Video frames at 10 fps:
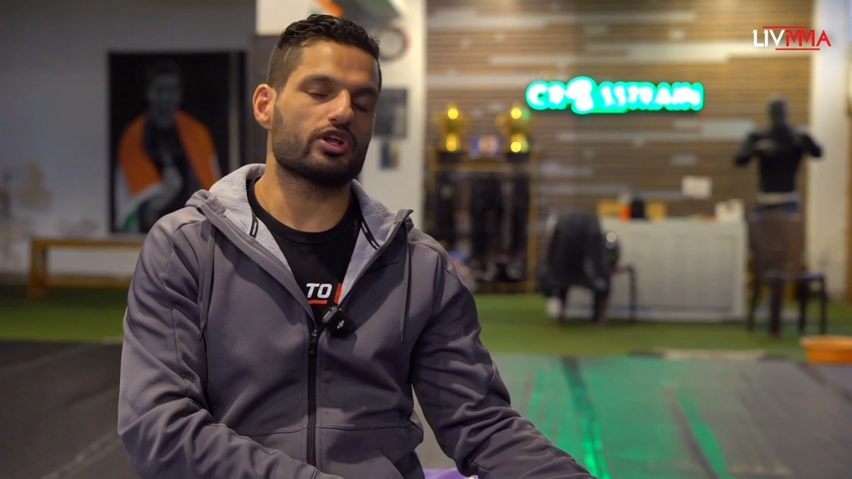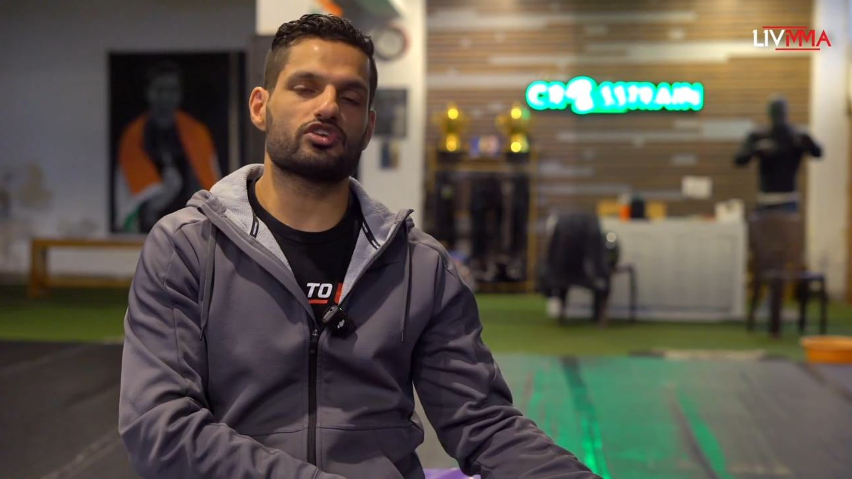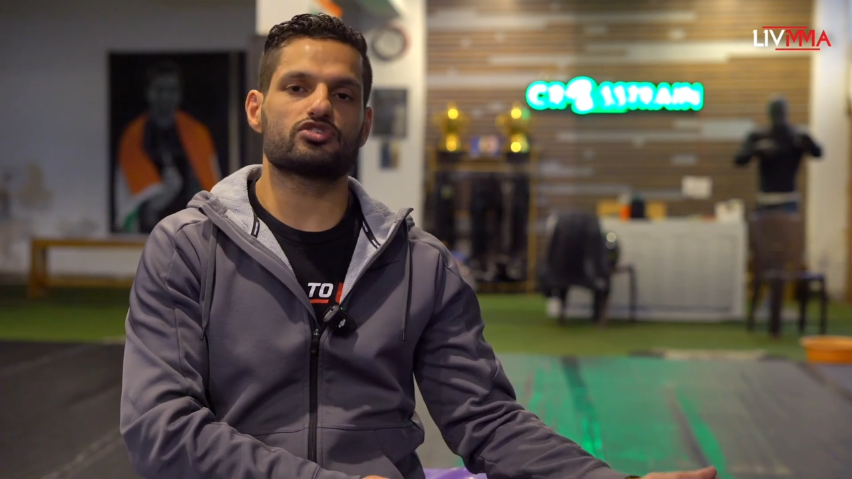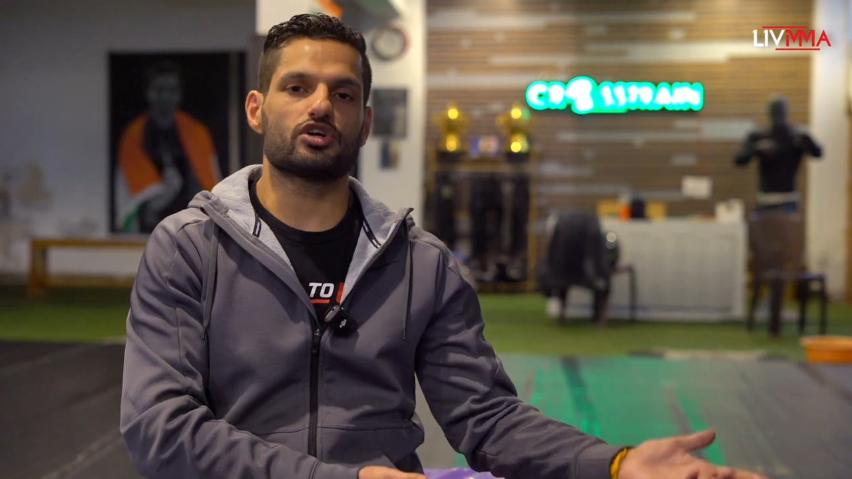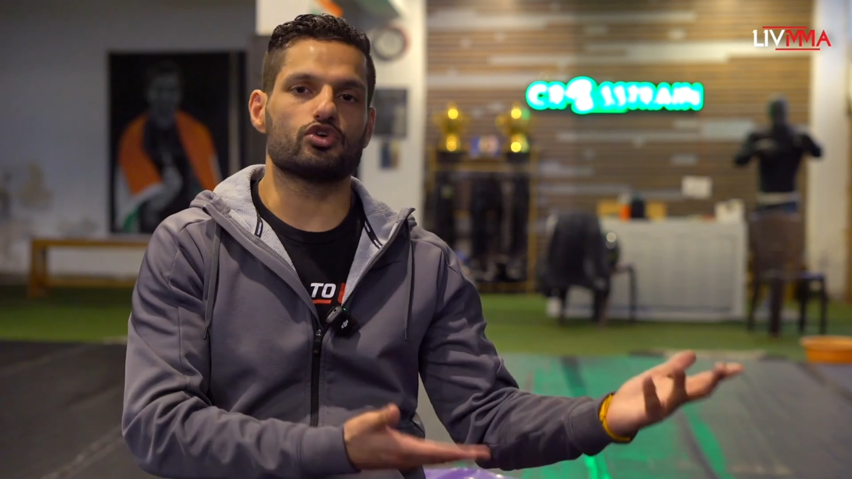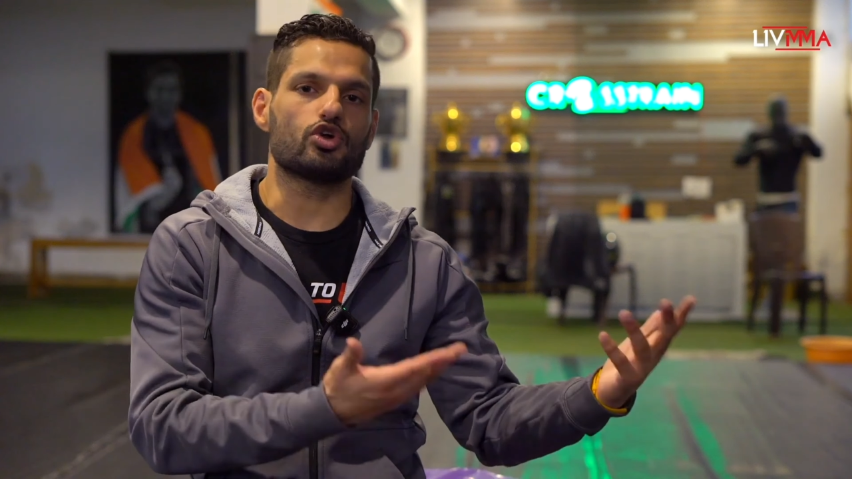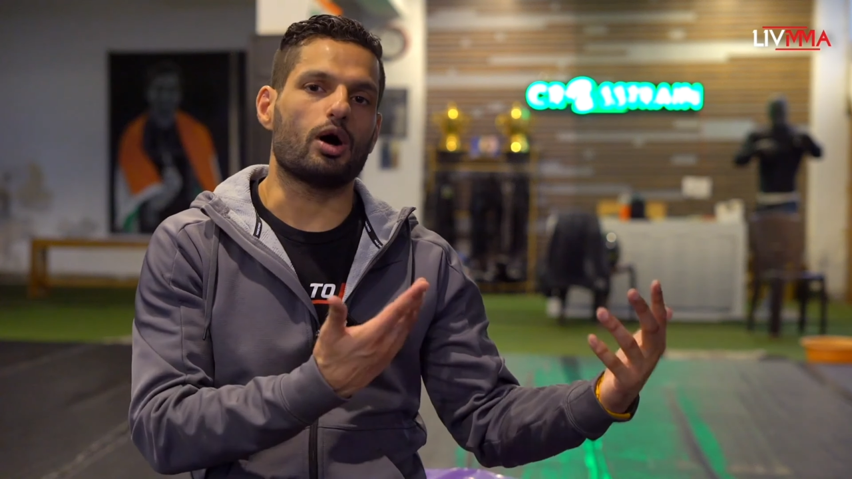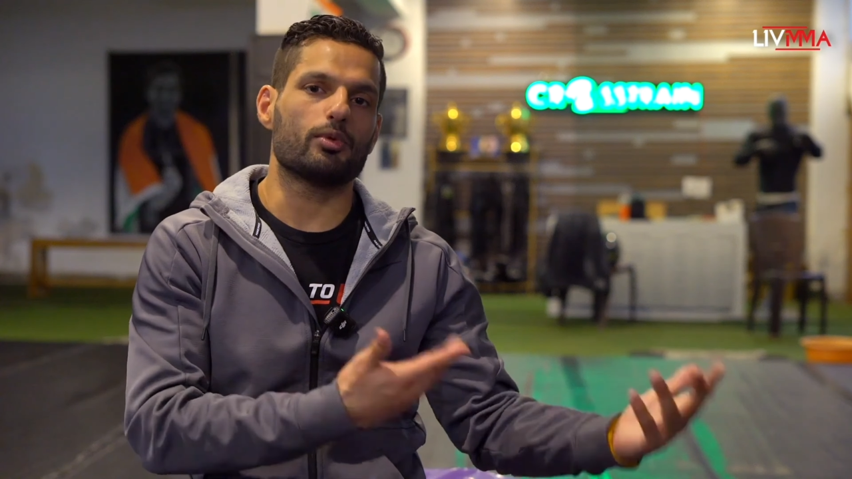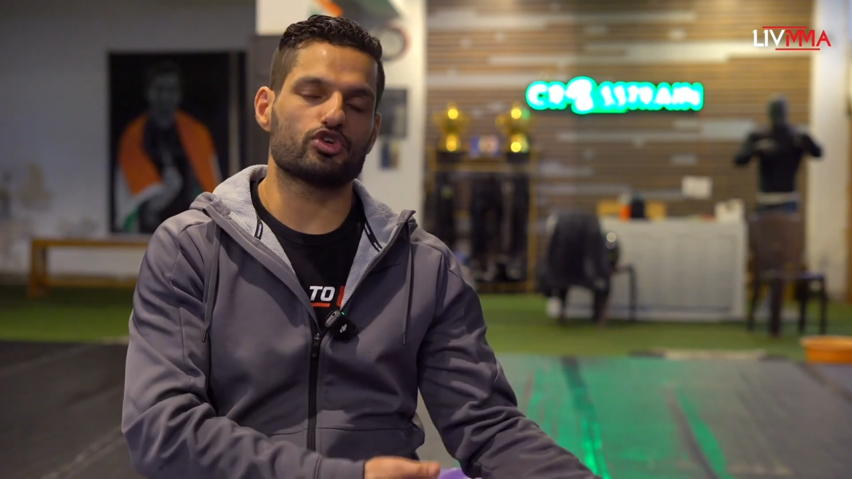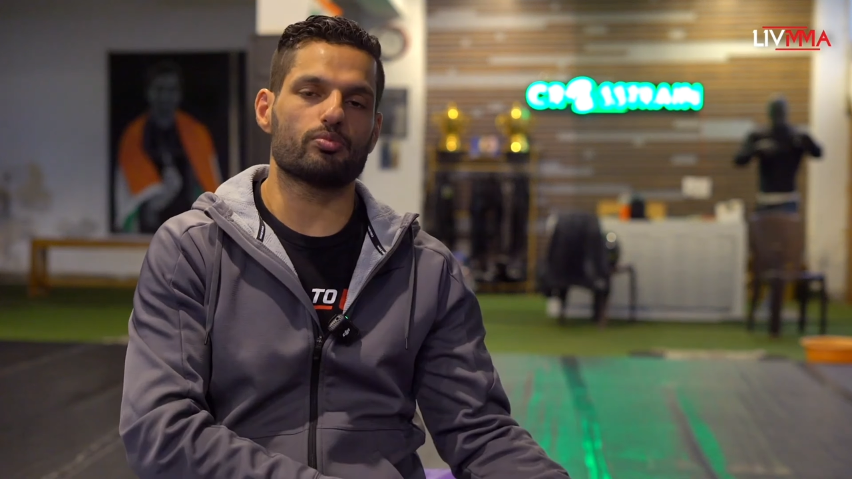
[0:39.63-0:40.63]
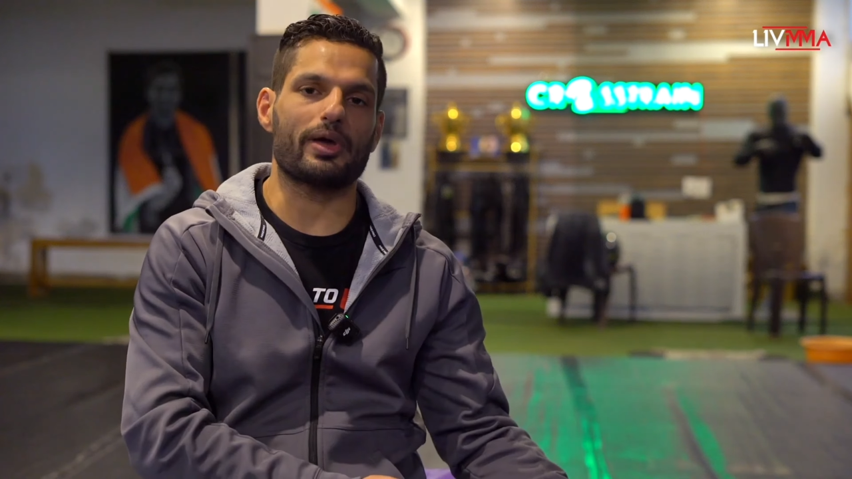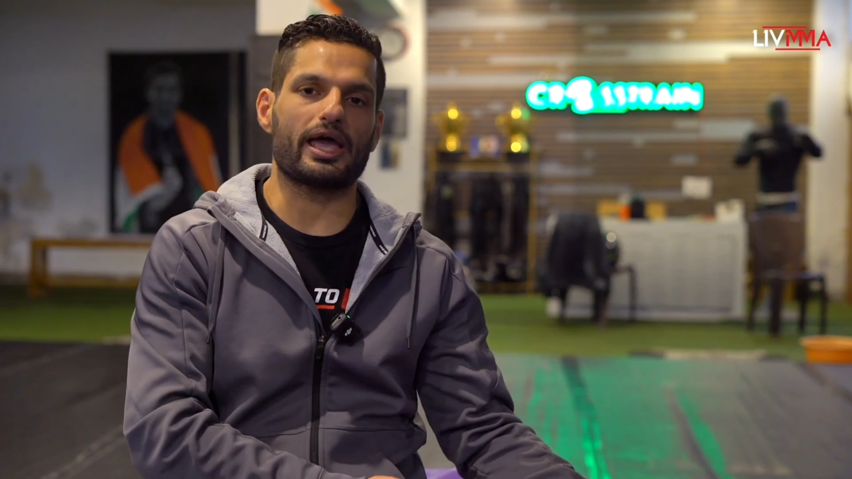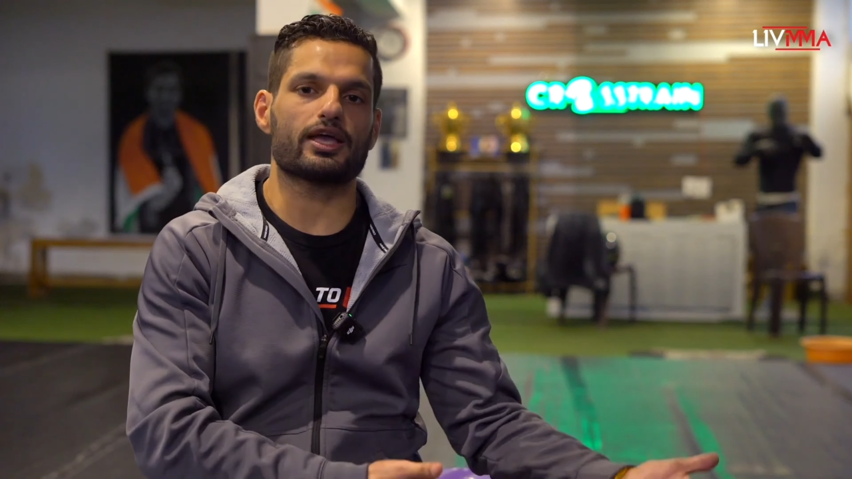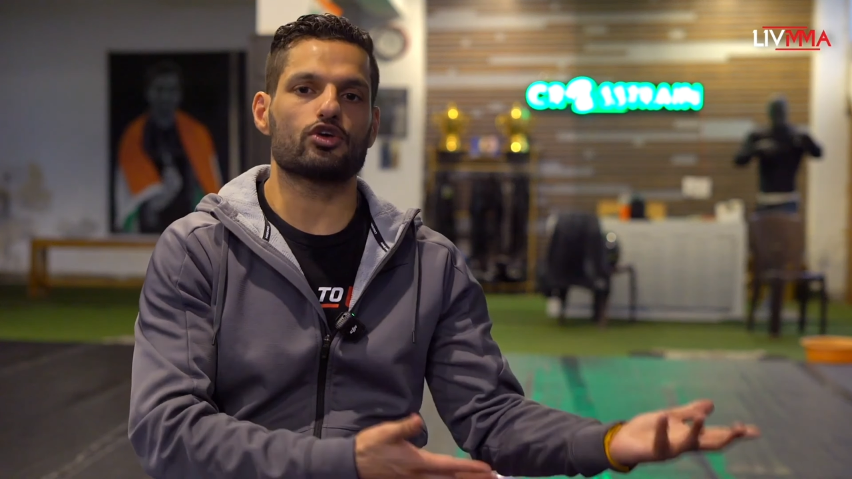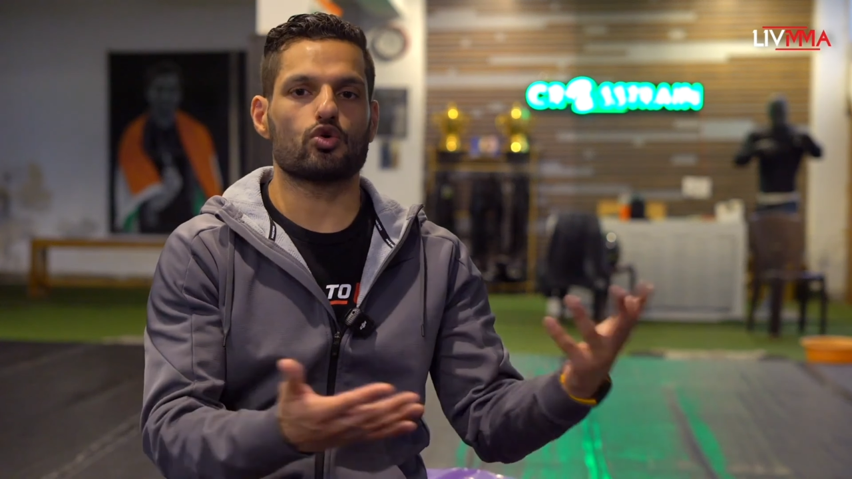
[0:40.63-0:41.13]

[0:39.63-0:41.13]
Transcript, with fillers: you register. You know how much you're paying.